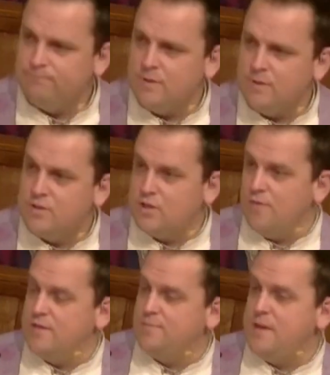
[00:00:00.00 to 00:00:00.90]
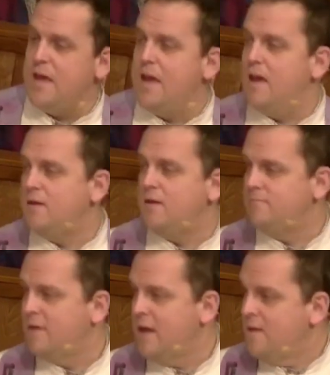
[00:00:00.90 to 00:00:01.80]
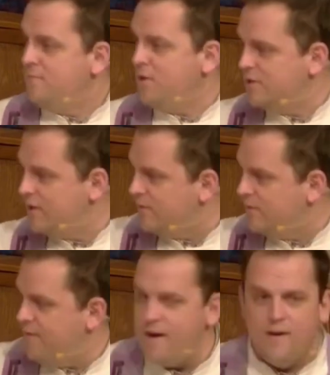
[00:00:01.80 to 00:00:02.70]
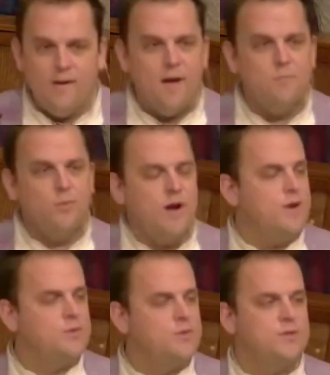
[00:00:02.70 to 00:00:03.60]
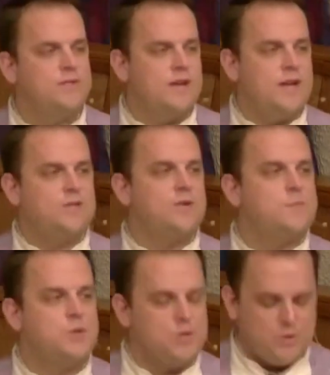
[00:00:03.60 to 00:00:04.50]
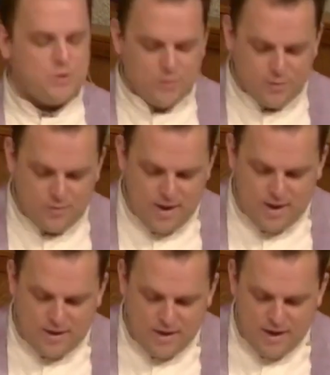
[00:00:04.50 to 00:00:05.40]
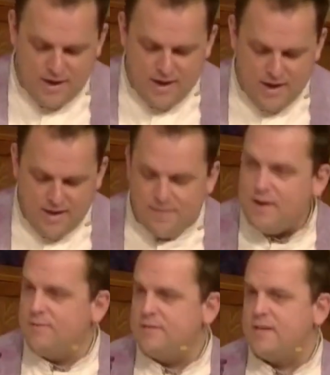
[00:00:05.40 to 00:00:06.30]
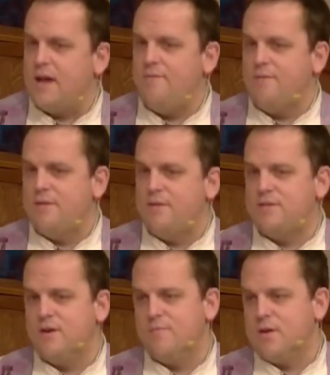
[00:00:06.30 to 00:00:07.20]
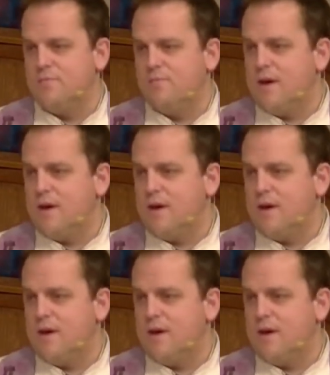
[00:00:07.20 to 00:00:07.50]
Service began, music fired up, prayers were said, scriptures were read, and then it was time for the sermon.